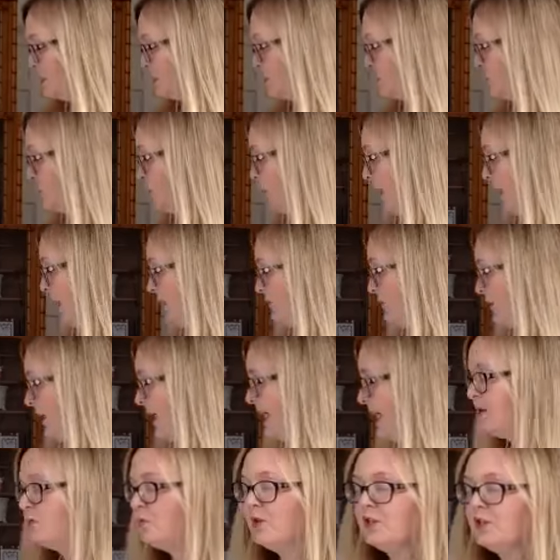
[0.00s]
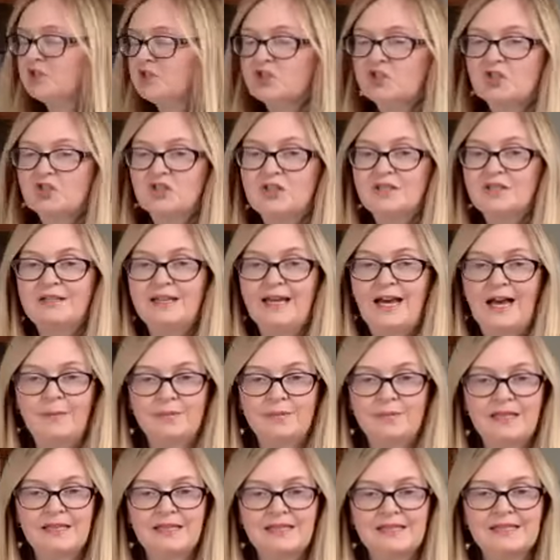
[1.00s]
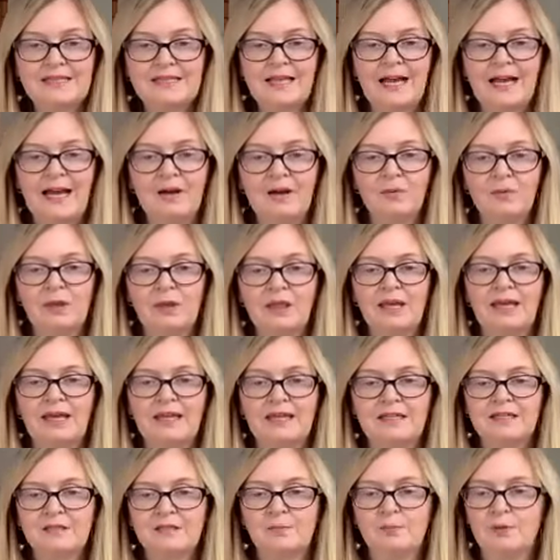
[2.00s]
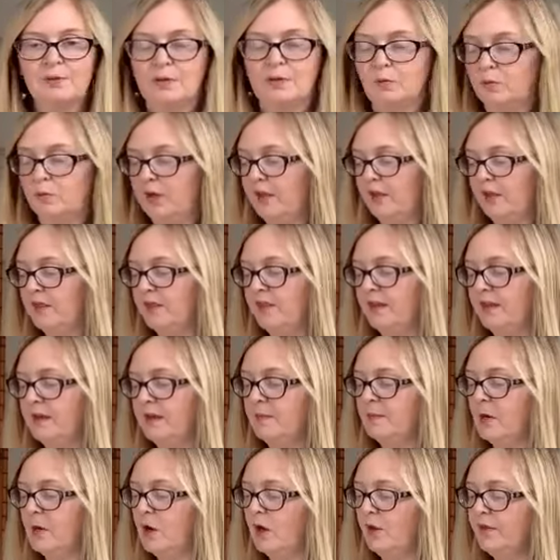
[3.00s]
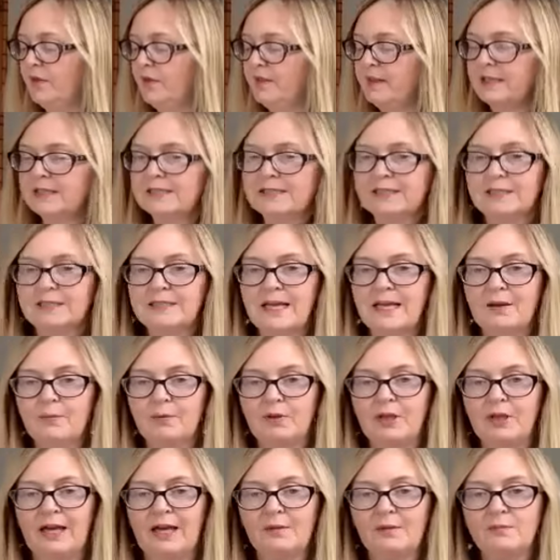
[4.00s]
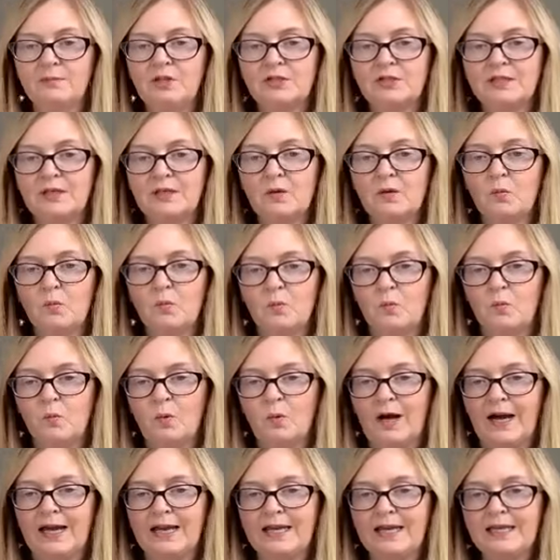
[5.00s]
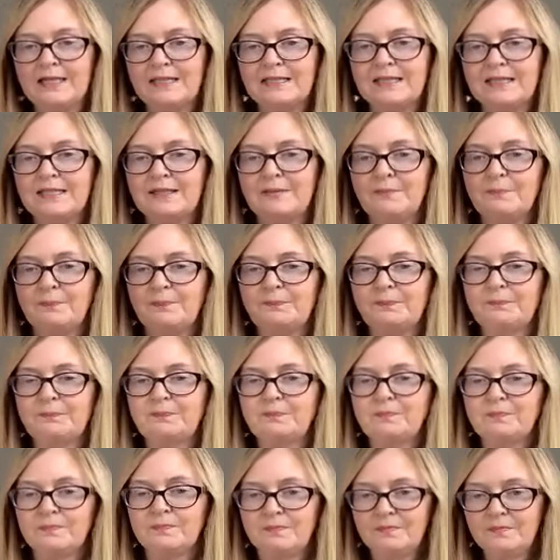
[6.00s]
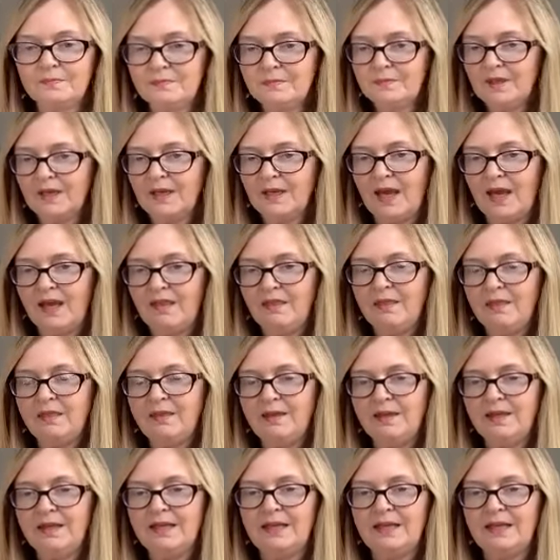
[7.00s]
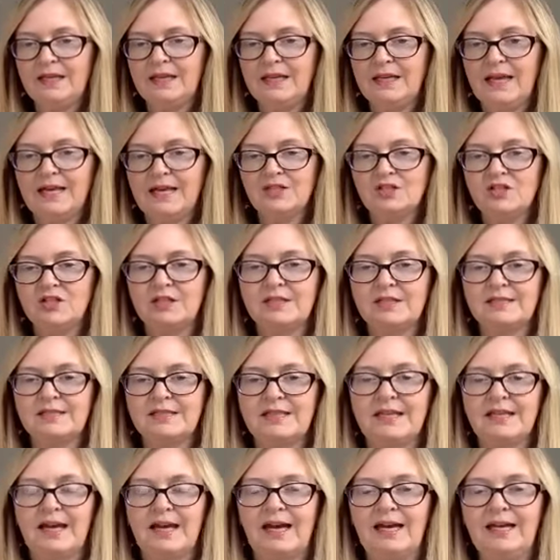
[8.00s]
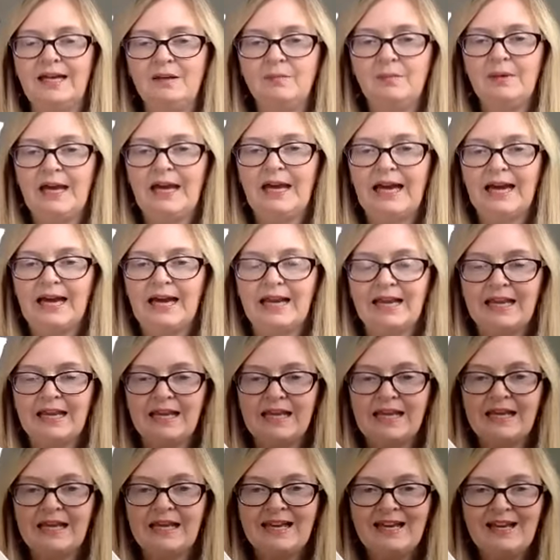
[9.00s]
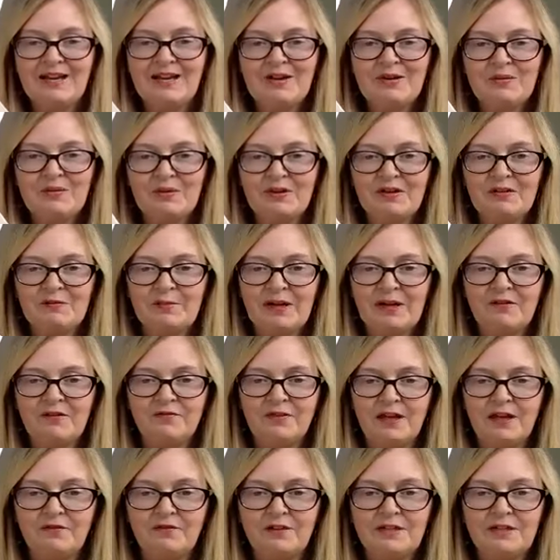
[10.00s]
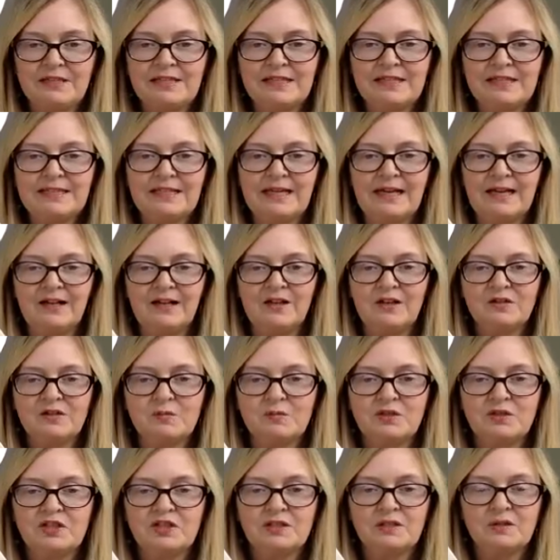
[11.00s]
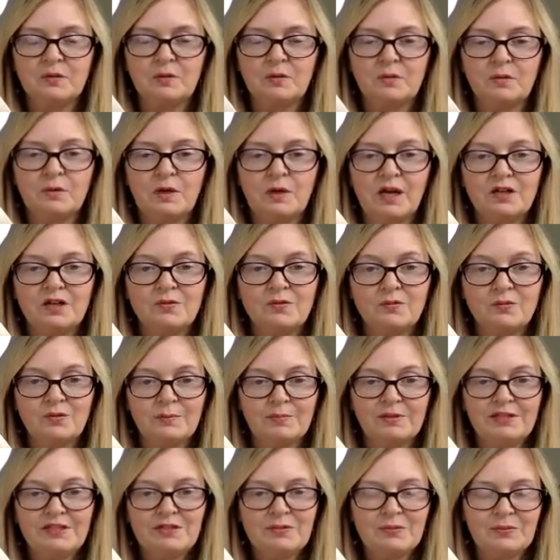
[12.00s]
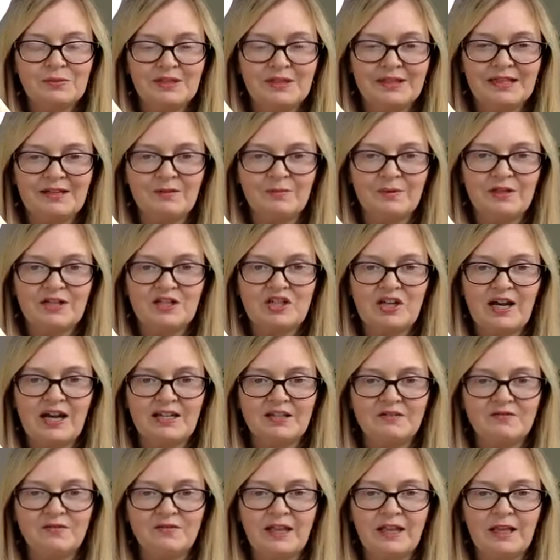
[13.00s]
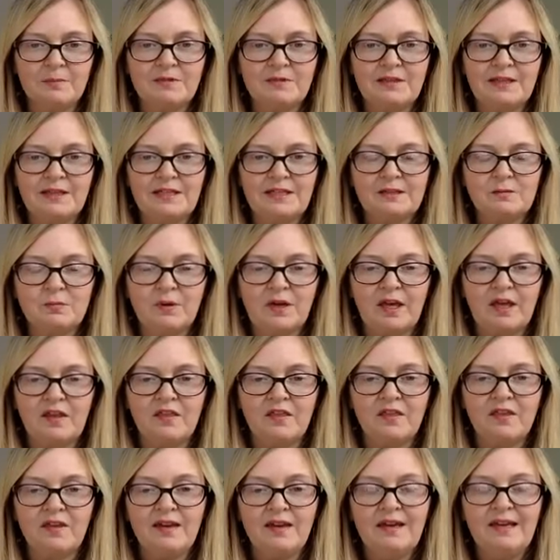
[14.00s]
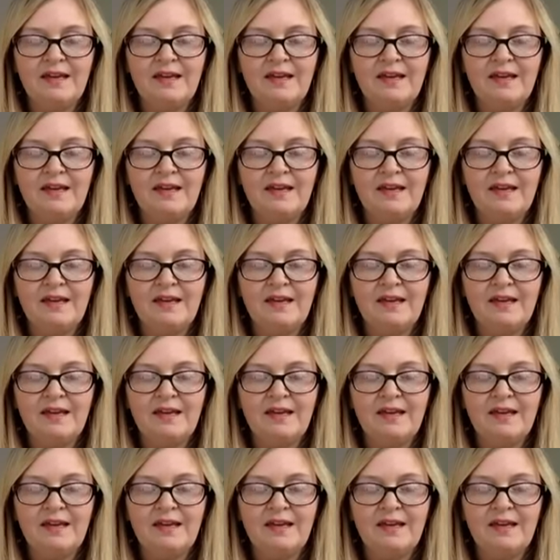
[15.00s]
try to find which napkins that I would like to put with them. On this table, I'm using white. And then, as you can see, I am adding one of my favorite details, which is a ribbon twilly, which I developed these with